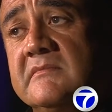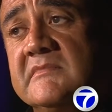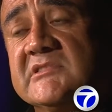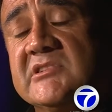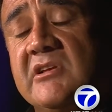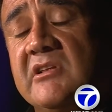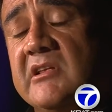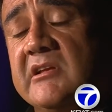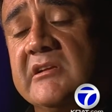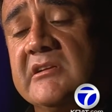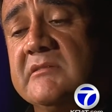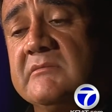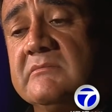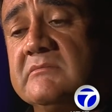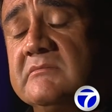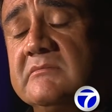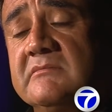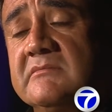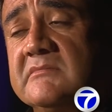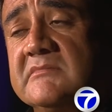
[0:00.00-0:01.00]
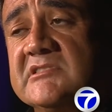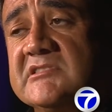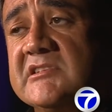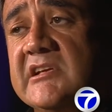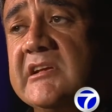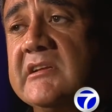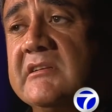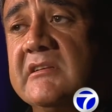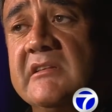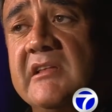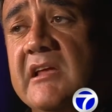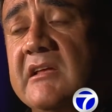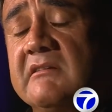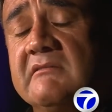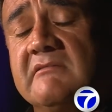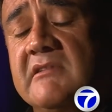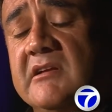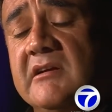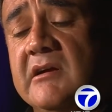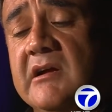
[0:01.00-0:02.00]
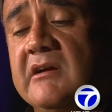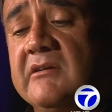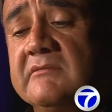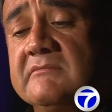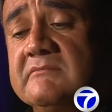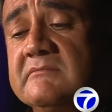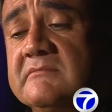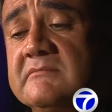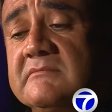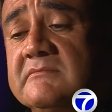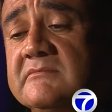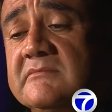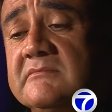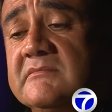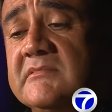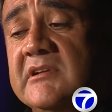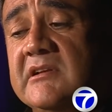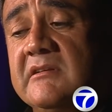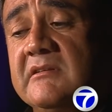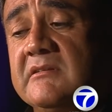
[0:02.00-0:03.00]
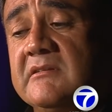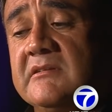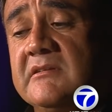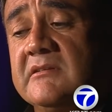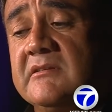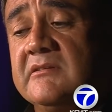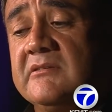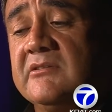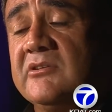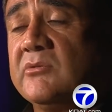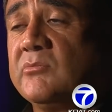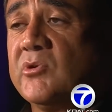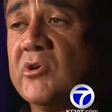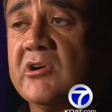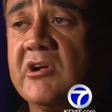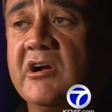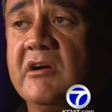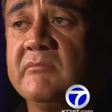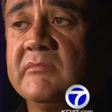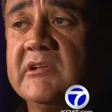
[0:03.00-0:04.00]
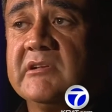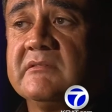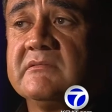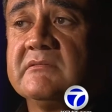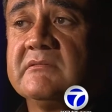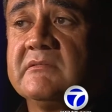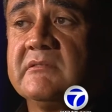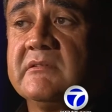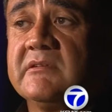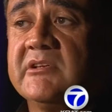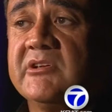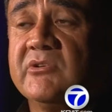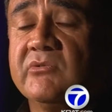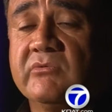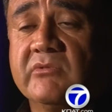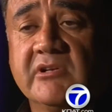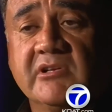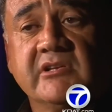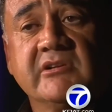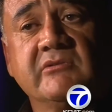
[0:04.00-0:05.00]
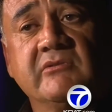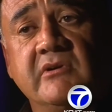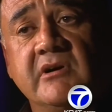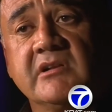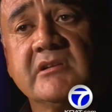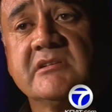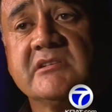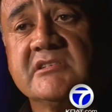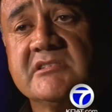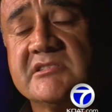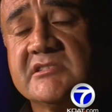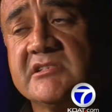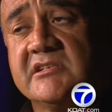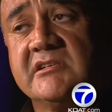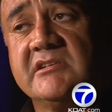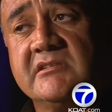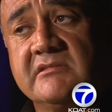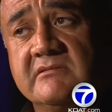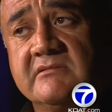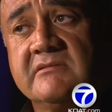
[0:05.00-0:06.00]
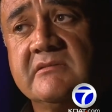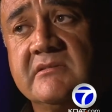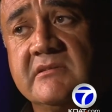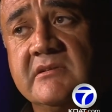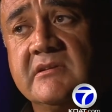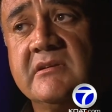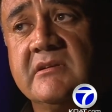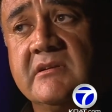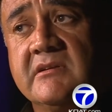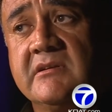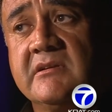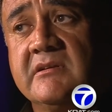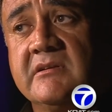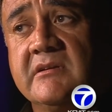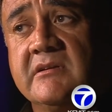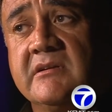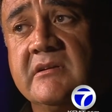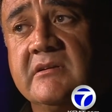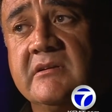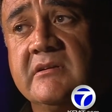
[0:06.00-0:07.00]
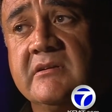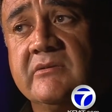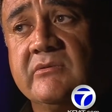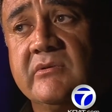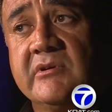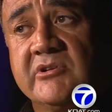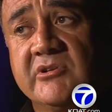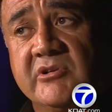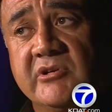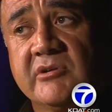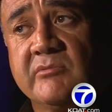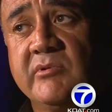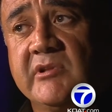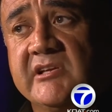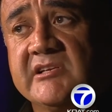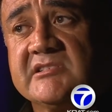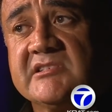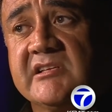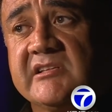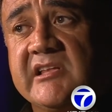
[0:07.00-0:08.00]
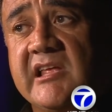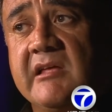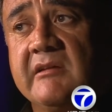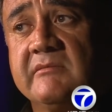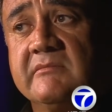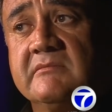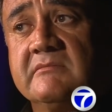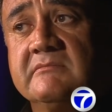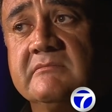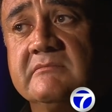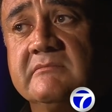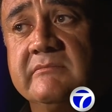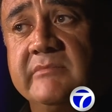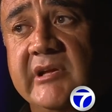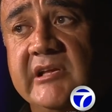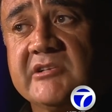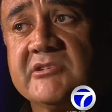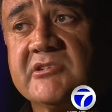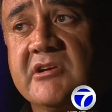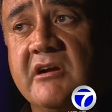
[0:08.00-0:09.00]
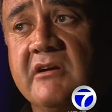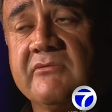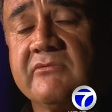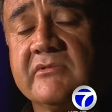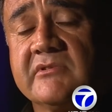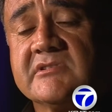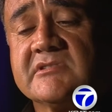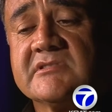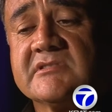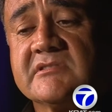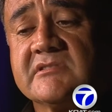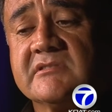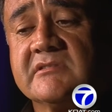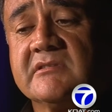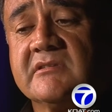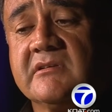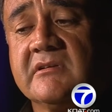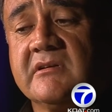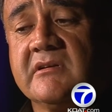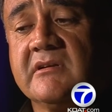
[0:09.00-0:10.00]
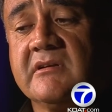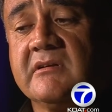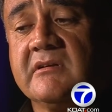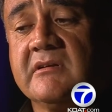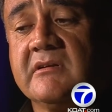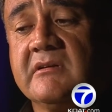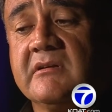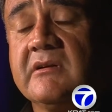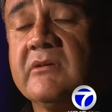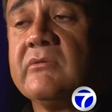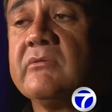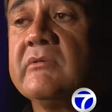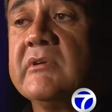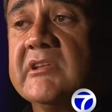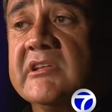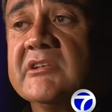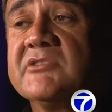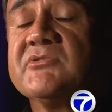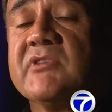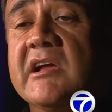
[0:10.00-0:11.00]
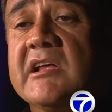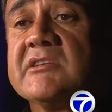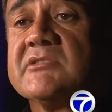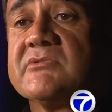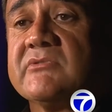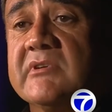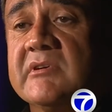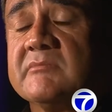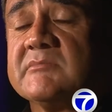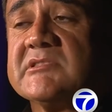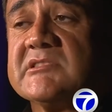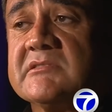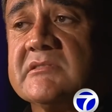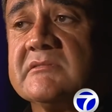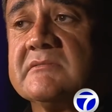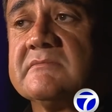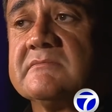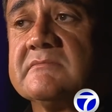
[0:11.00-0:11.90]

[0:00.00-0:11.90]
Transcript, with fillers: That's all I can say to that. Uh, no more comment. You really want to see what took place at that bench conference? Read the transcripts.